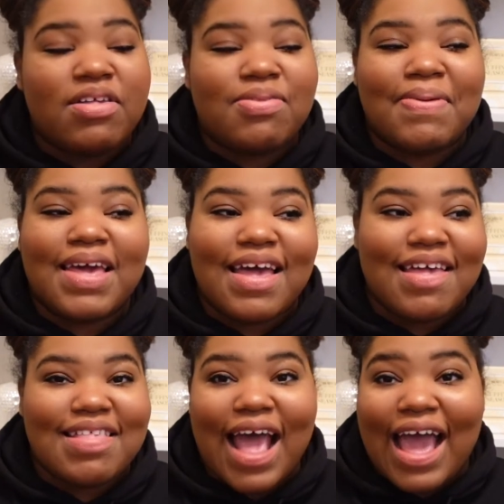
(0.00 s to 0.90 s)
it's
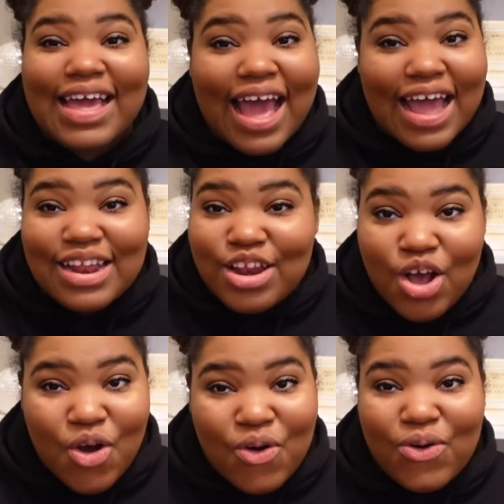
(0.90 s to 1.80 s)
because I kind of
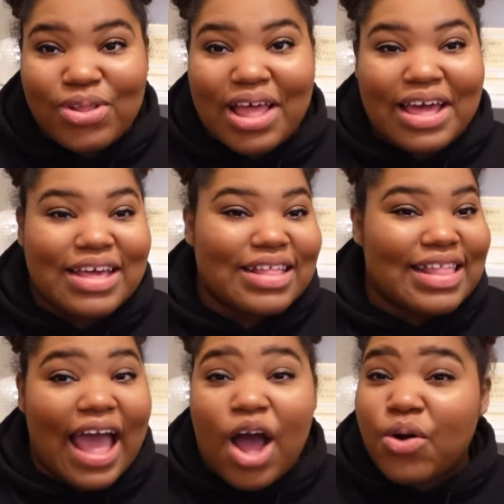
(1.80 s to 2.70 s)
know like
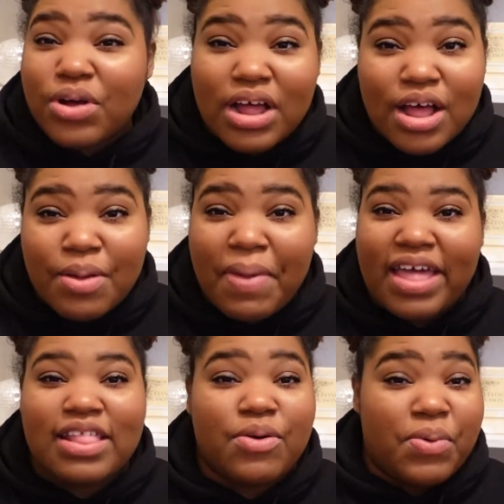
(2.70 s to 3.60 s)
the outcome. I
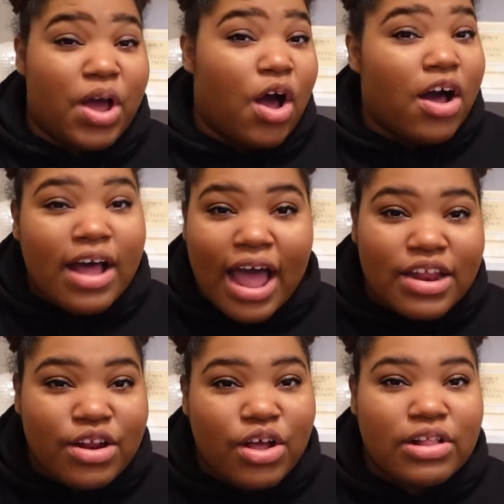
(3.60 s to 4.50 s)
think we all
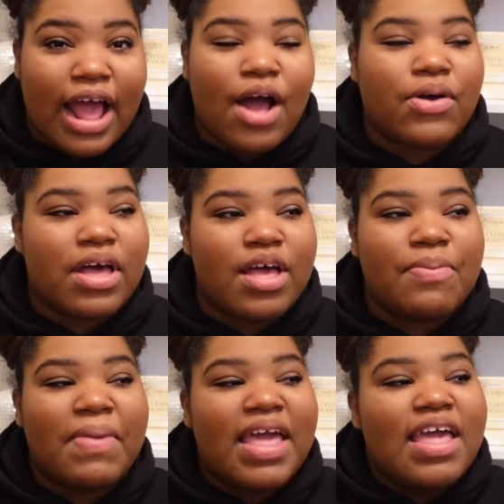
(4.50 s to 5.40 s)
kind of know the
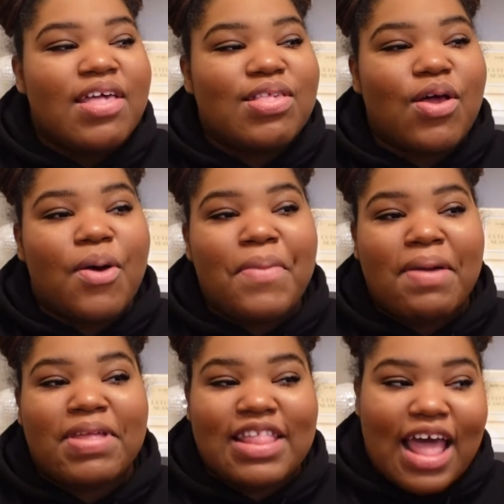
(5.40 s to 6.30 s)
outcome. So
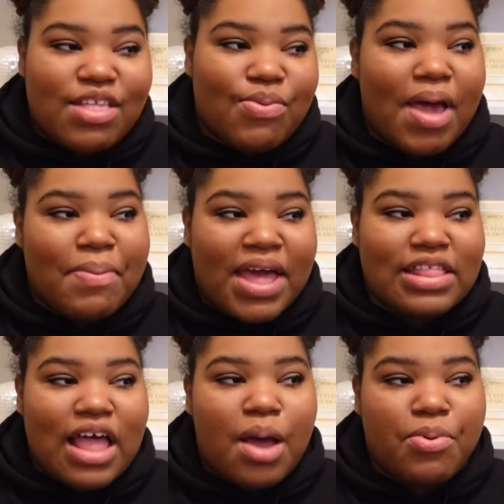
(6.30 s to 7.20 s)
maybe that's why my
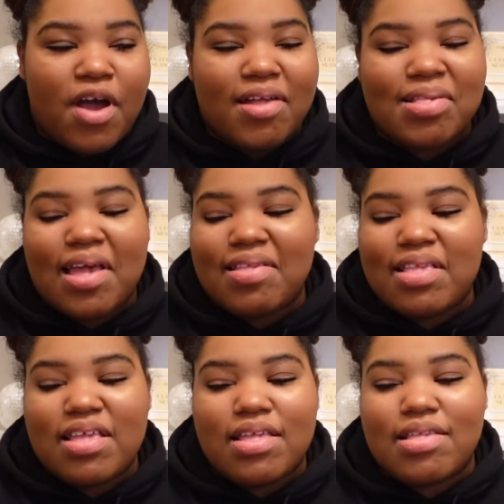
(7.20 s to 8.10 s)
thought process
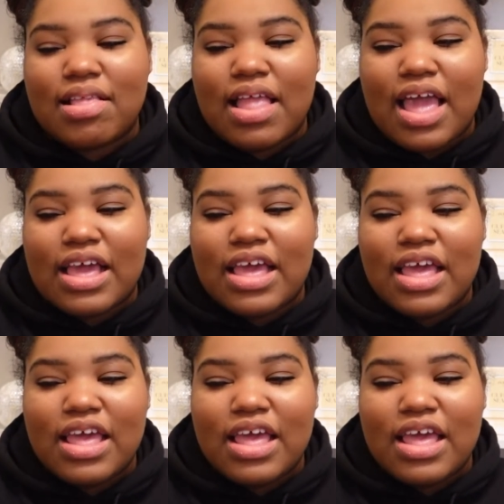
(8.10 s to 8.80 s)
is like,